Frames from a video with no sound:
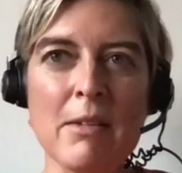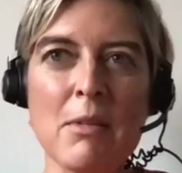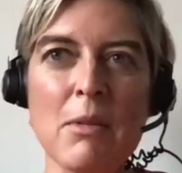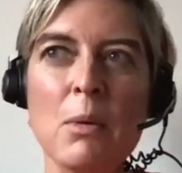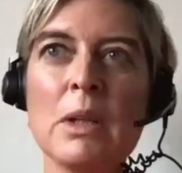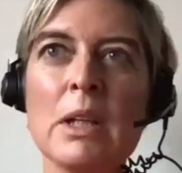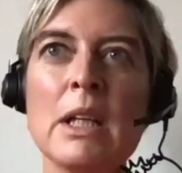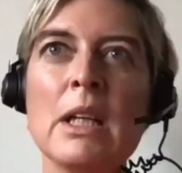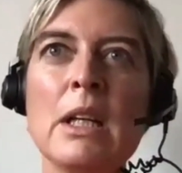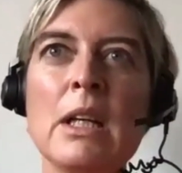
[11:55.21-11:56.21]
And so
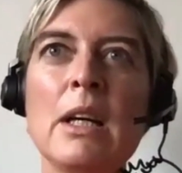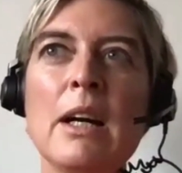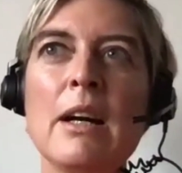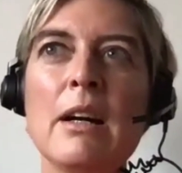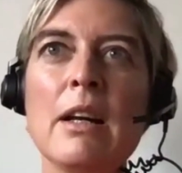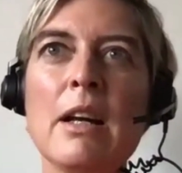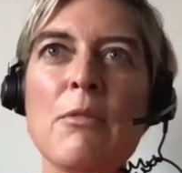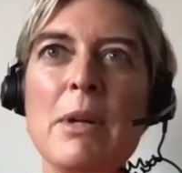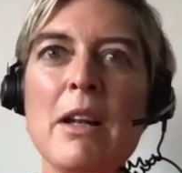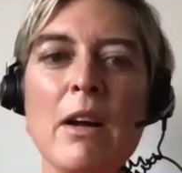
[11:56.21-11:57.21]

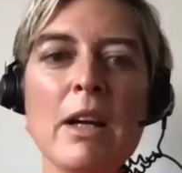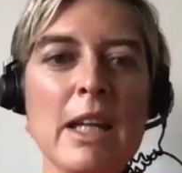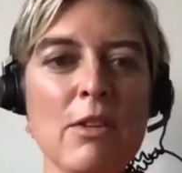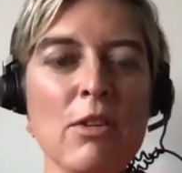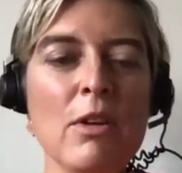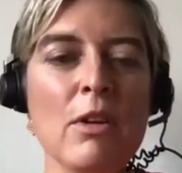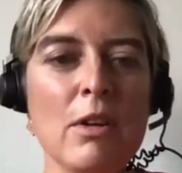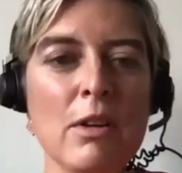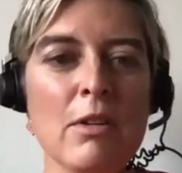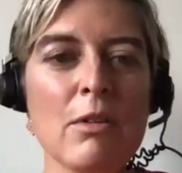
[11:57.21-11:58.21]
I've been lucky to